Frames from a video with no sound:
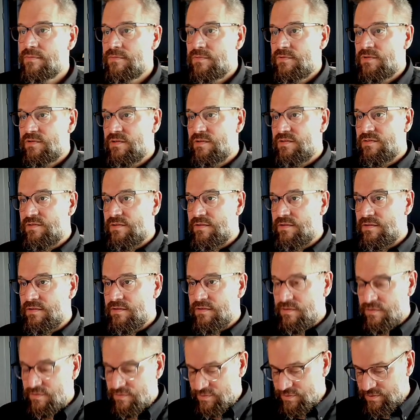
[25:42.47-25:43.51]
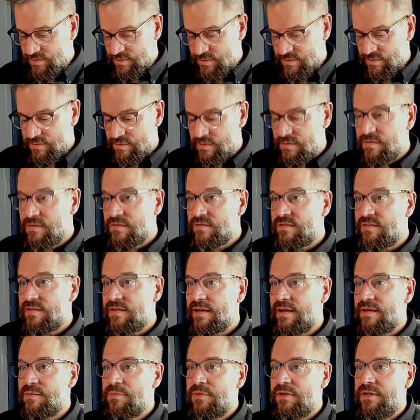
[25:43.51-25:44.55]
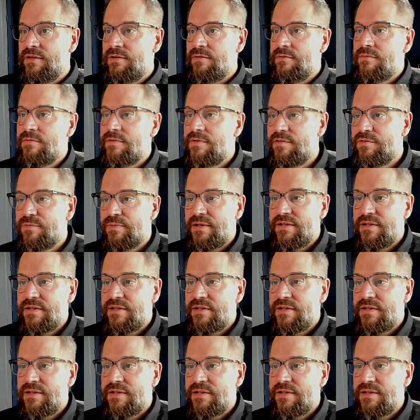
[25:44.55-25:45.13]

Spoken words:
This is CIP is my